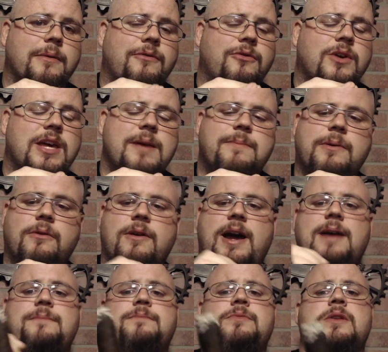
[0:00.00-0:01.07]
if you keep it
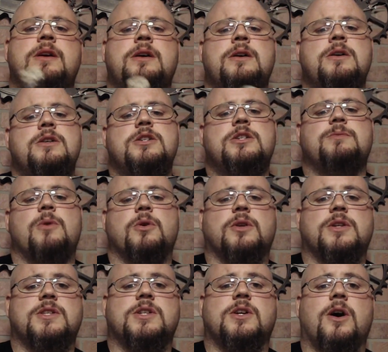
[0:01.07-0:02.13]
right. Smoke
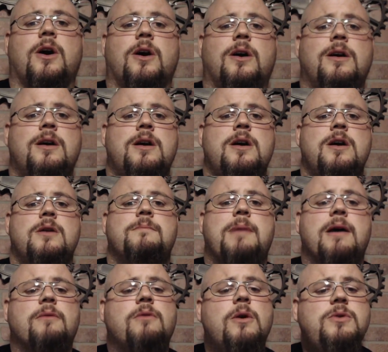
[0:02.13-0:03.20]
the cigar
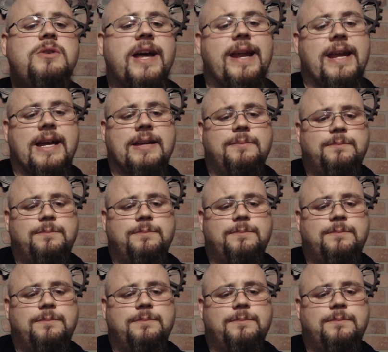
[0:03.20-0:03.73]
by rotating it.